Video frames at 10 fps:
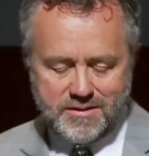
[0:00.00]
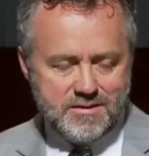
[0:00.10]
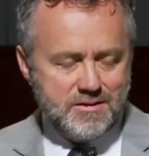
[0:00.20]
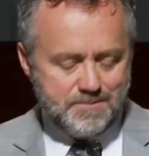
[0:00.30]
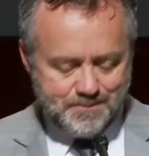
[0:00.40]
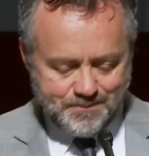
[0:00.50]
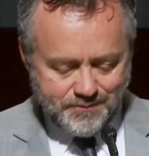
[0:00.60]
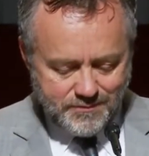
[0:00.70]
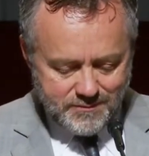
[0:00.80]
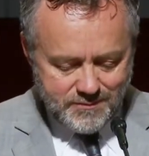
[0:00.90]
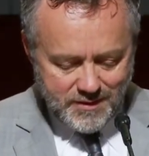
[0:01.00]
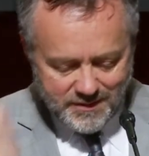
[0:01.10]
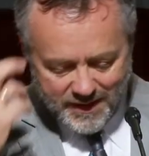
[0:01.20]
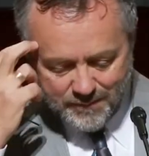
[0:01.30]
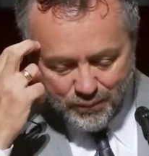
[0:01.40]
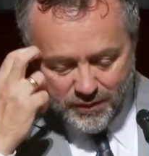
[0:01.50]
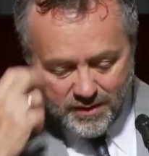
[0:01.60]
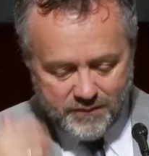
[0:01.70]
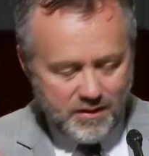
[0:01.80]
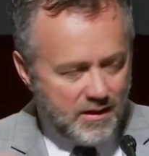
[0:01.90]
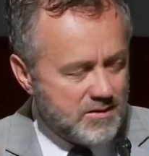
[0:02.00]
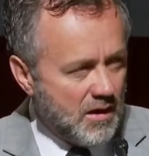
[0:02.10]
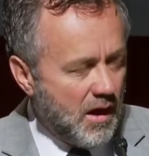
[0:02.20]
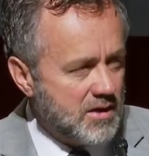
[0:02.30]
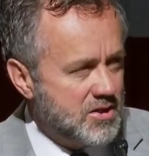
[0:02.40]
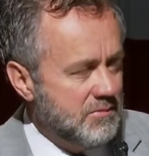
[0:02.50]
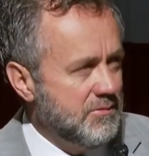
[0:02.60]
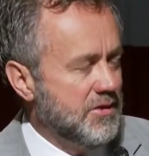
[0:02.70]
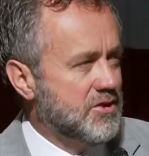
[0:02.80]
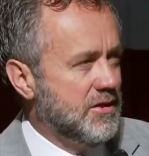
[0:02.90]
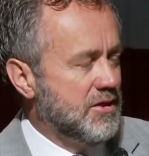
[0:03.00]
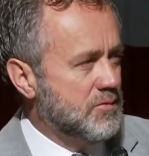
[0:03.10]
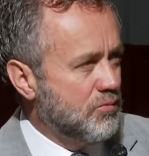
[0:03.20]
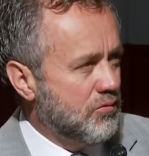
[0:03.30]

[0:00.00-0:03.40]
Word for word: It's that prayer of God's awesomeness and his